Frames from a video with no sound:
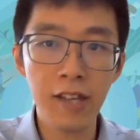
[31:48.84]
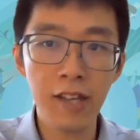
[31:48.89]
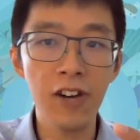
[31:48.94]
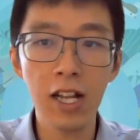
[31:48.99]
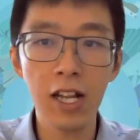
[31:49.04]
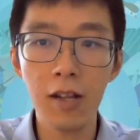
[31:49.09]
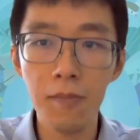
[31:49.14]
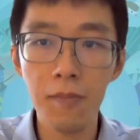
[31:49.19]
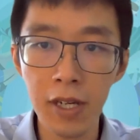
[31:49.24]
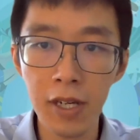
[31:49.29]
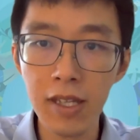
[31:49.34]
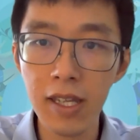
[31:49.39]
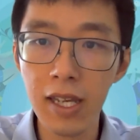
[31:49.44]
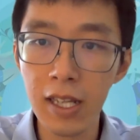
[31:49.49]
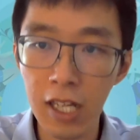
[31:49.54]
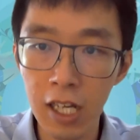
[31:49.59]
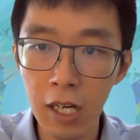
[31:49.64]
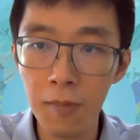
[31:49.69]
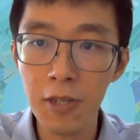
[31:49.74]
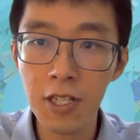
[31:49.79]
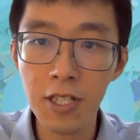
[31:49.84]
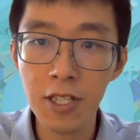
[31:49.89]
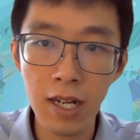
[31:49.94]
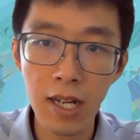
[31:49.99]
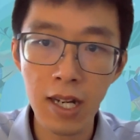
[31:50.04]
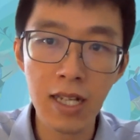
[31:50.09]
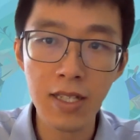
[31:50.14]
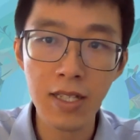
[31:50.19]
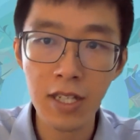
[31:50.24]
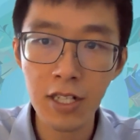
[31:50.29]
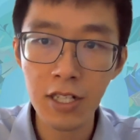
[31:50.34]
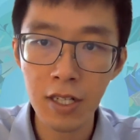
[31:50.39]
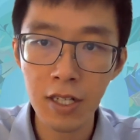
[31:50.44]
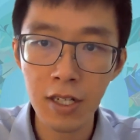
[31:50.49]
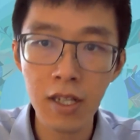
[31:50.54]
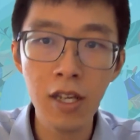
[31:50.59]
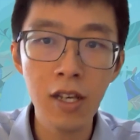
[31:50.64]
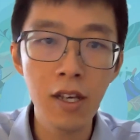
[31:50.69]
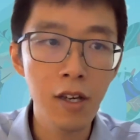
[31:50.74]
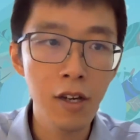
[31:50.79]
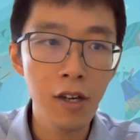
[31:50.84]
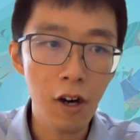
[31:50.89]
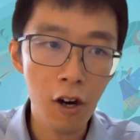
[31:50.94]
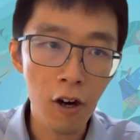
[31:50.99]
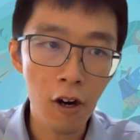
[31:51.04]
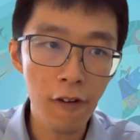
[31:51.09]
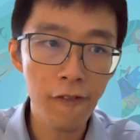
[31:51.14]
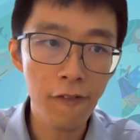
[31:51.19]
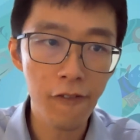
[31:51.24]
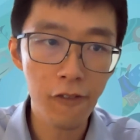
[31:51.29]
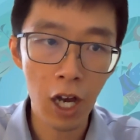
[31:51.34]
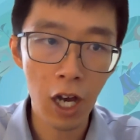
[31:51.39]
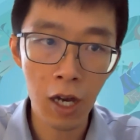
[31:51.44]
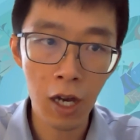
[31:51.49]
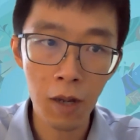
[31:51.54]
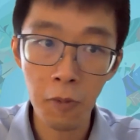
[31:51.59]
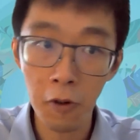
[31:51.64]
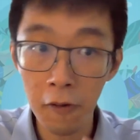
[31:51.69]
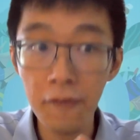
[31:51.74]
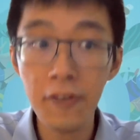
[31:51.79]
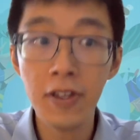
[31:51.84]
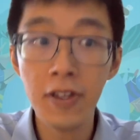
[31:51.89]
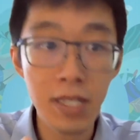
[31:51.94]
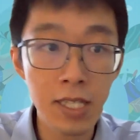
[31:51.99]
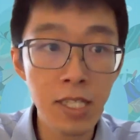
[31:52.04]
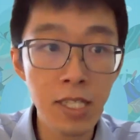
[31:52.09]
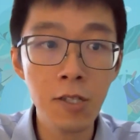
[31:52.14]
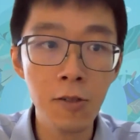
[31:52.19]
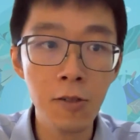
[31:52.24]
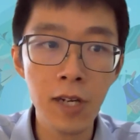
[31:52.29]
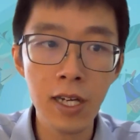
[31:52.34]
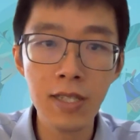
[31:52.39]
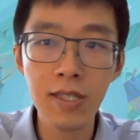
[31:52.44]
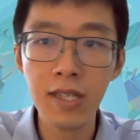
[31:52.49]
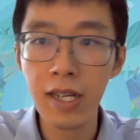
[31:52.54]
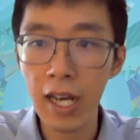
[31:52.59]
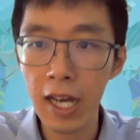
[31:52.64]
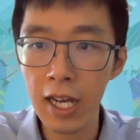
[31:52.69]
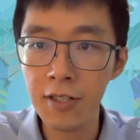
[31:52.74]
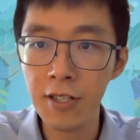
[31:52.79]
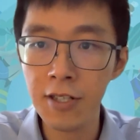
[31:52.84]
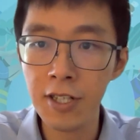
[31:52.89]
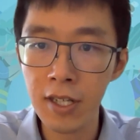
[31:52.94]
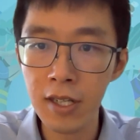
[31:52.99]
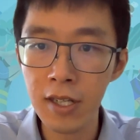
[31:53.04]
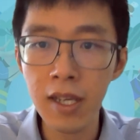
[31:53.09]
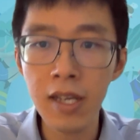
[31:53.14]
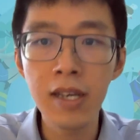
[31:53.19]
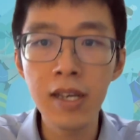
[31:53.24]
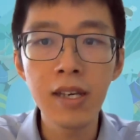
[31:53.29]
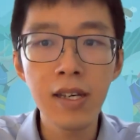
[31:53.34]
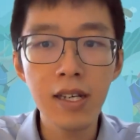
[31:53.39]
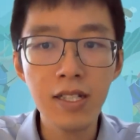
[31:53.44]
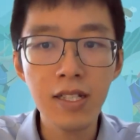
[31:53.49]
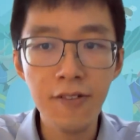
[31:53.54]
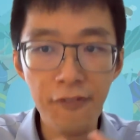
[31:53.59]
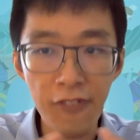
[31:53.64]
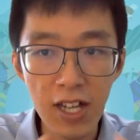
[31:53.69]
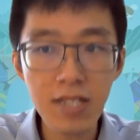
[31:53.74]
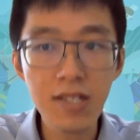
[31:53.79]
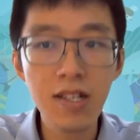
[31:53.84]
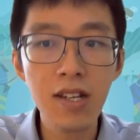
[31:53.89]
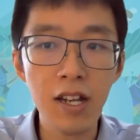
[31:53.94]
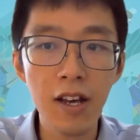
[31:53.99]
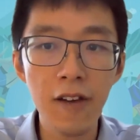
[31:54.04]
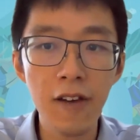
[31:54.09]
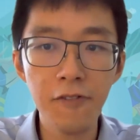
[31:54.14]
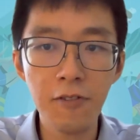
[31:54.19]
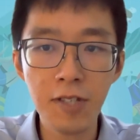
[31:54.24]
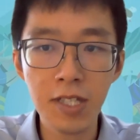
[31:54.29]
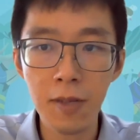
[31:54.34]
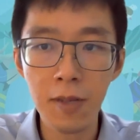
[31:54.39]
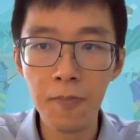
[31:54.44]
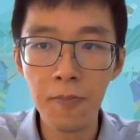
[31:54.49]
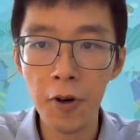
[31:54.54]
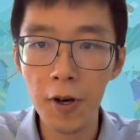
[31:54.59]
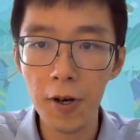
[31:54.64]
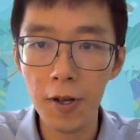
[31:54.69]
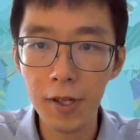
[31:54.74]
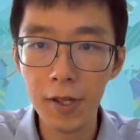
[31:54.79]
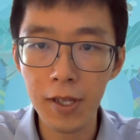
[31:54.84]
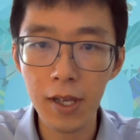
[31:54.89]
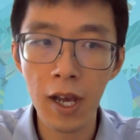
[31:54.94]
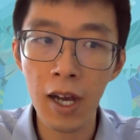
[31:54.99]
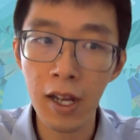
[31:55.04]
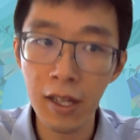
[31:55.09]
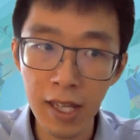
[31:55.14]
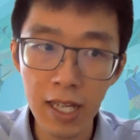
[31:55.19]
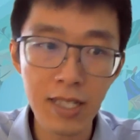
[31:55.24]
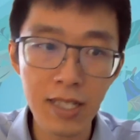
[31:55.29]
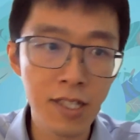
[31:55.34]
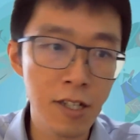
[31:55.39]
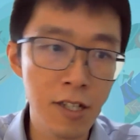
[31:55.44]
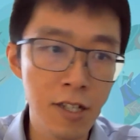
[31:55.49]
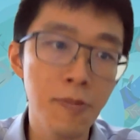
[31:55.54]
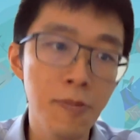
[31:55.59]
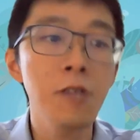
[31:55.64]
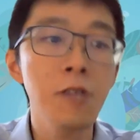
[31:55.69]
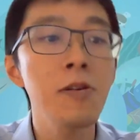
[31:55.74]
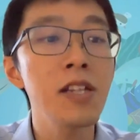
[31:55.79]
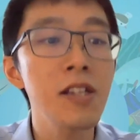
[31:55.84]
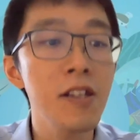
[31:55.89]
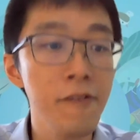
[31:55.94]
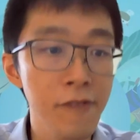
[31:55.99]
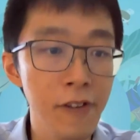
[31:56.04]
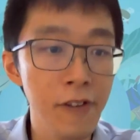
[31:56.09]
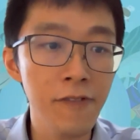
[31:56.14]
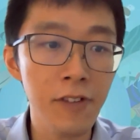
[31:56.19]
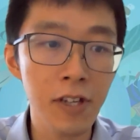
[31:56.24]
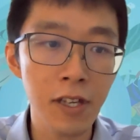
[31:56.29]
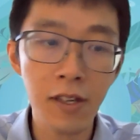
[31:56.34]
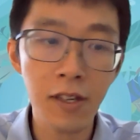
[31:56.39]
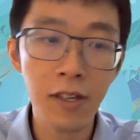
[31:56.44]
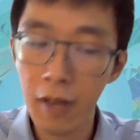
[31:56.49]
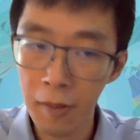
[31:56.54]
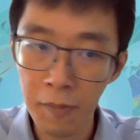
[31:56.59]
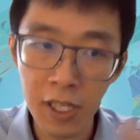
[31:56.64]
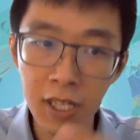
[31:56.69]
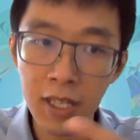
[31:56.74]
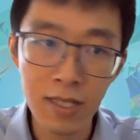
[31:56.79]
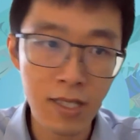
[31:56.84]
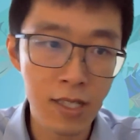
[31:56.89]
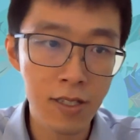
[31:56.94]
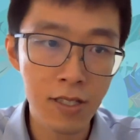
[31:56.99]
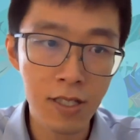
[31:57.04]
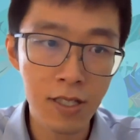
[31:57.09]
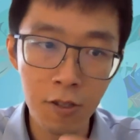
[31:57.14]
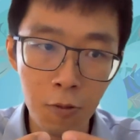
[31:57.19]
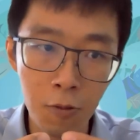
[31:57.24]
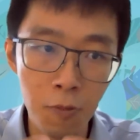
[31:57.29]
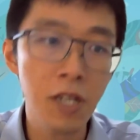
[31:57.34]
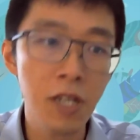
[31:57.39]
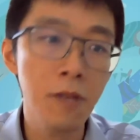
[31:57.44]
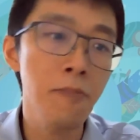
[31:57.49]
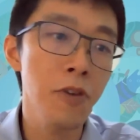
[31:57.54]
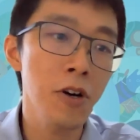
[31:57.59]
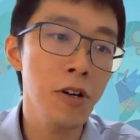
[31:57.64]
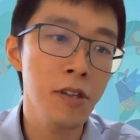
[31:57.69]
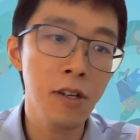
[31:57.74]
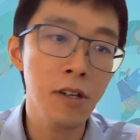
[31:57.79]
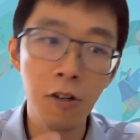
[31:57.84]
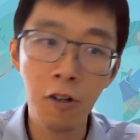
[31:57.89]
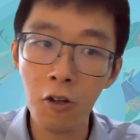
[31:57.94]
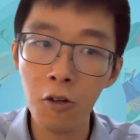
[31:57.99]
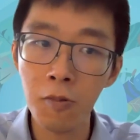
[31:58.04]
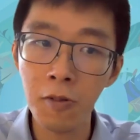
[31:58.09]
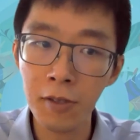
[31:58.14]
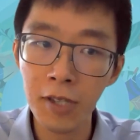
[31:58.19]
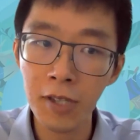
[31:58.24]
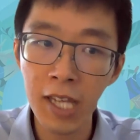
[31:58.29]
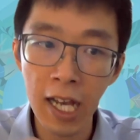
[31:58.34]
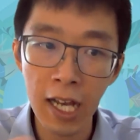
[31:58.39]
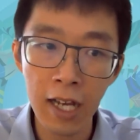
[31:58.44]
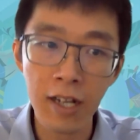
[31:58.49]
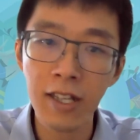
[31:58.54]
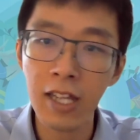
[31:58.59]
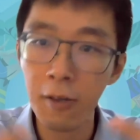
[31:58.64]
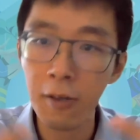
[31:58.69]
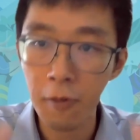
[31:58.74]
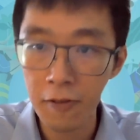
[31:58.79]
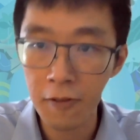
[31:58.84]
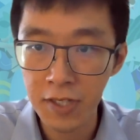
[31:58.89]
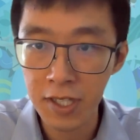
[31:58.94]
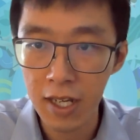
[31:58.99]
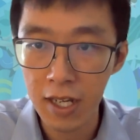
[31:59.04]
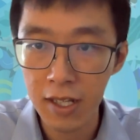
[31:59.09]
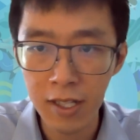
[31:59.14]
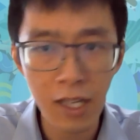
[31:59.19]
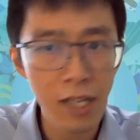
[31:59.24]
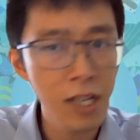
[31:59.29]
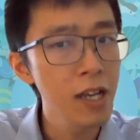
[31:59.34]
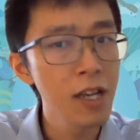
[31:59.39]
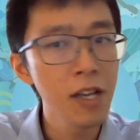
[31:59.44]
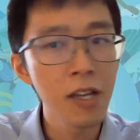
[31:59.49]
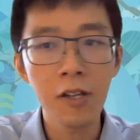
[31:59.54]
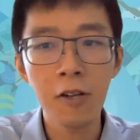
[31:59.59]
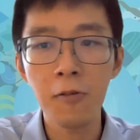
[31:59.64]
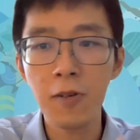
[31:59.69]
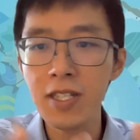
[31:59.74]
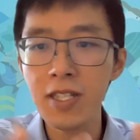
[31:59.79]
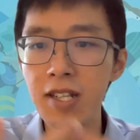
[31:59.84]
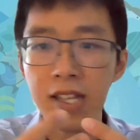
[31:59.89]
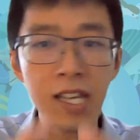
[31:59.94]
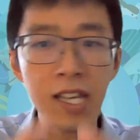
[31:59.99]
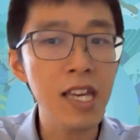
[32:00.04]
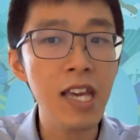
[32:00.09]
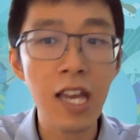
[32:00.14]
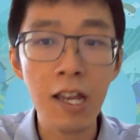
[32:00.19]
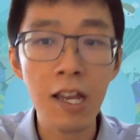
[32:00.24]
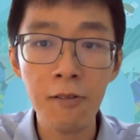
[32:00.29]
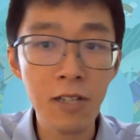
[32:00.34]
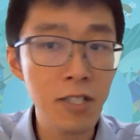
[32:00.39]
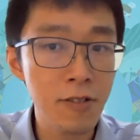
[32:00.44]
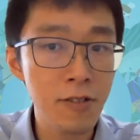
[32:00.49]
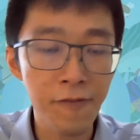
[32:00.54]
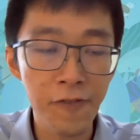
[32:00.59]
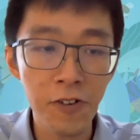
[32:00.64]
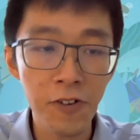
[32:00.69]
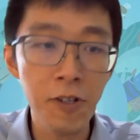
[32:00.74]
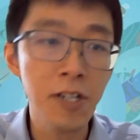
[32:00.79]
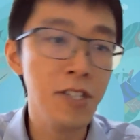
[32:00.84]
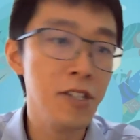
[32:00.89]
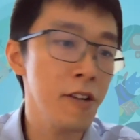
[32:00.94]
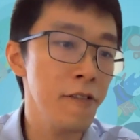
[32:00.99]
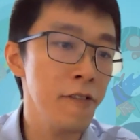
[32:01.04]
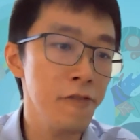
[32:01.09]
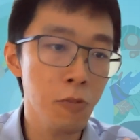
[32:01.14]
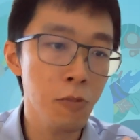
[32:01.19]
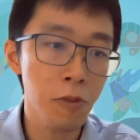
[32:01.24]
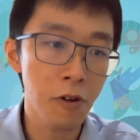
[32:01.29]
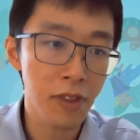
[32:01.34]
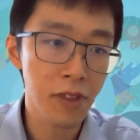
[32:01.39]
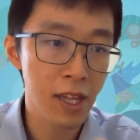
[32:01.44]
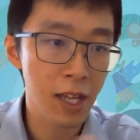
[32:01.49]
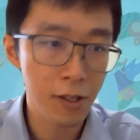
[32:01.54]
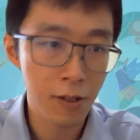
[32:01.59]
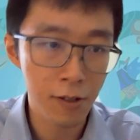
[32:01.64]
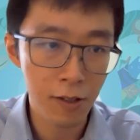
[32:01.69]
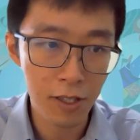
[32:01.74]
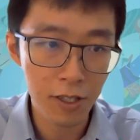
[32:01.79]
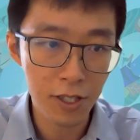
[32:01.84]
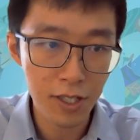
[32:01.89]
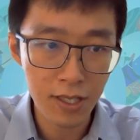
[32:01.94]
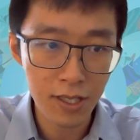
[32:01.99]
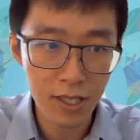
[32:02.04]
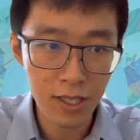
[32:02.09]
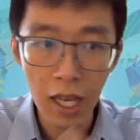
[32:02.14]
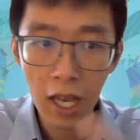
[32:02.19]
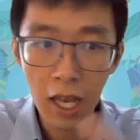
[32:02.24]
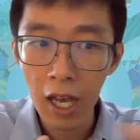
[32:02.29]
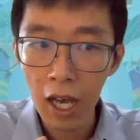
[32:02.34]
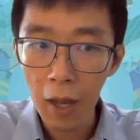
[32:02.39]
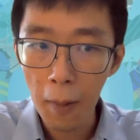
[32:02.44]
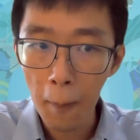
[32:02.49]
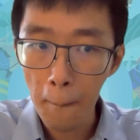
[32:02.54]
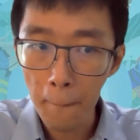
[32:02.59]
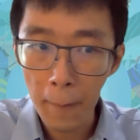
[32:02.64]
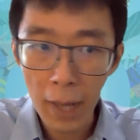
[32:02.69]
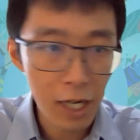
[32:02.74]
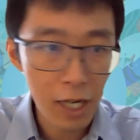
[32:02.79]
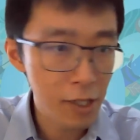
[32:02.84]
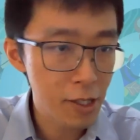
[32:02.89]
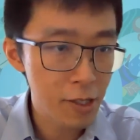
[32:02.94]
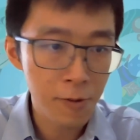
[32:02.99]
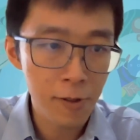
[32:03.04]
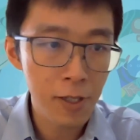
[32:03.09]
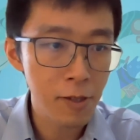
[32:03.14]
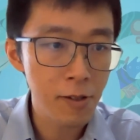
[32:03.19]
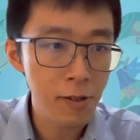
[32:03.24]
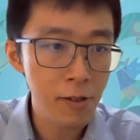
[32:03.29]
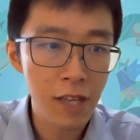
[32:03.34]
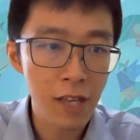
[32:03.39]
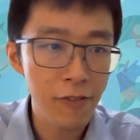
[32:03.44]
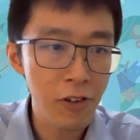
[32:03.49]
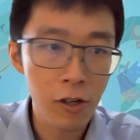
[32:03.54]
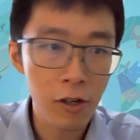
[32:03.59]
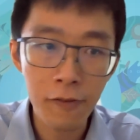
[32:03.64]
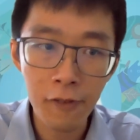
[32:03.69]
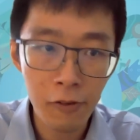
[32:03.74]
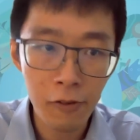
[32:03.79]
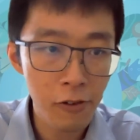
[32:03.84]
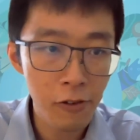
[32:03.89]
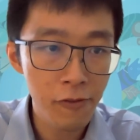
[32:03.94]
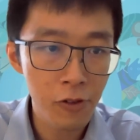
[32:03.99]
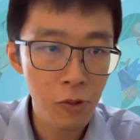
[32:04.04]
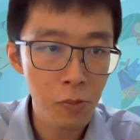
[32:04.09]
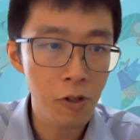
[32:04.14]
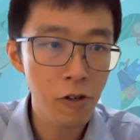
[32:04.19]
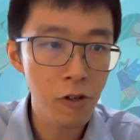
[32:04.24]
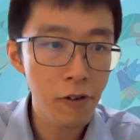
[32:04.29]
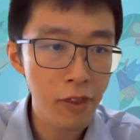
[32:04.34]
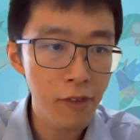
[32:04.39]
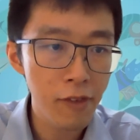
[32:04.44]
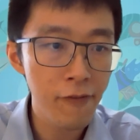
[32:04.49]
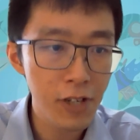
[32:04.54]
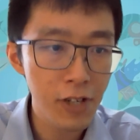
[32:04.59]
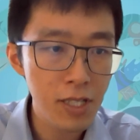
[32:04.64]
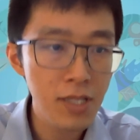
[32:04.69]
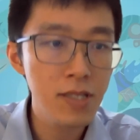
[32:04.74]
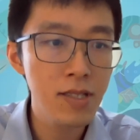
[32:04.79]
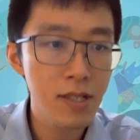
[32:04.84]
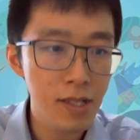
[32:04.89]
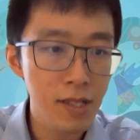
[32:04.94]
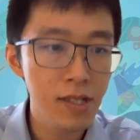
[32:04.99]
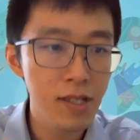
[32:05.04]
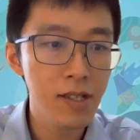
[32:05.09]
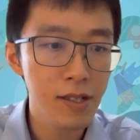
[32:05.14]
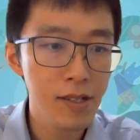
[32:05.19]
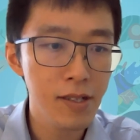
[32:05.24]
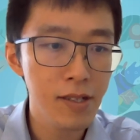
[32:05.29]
development and commercialization of both CCUS and hydrogen is fast enough to support net zero by 2050? I mean, there's a super important global target that we've set. You know, the key areas to focus on for both technologies? Mark, do you want to give an overview for both first?